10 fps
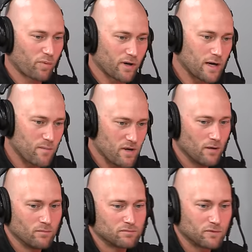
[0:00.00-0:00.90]

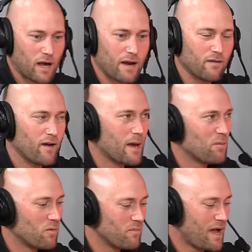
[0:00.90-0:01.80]
premium line of
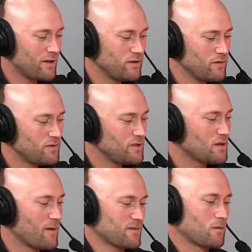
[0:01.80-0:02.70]
ammo. Matt, do you see
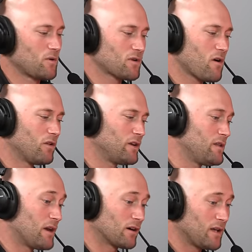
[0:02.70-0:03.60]
customers calling
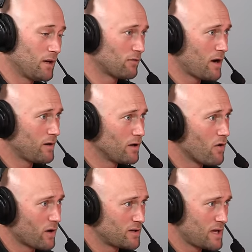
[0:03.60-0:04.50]
in that are getting ready to
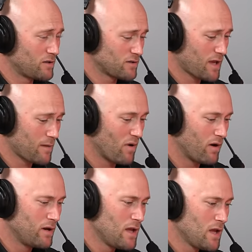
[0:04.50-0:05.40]
go on a dangerous game
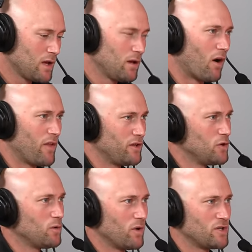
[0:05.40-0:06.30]
hunt? Are they
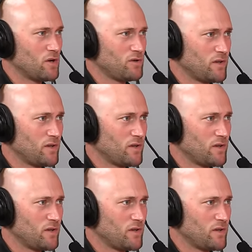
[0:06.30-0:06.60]
doing what Joe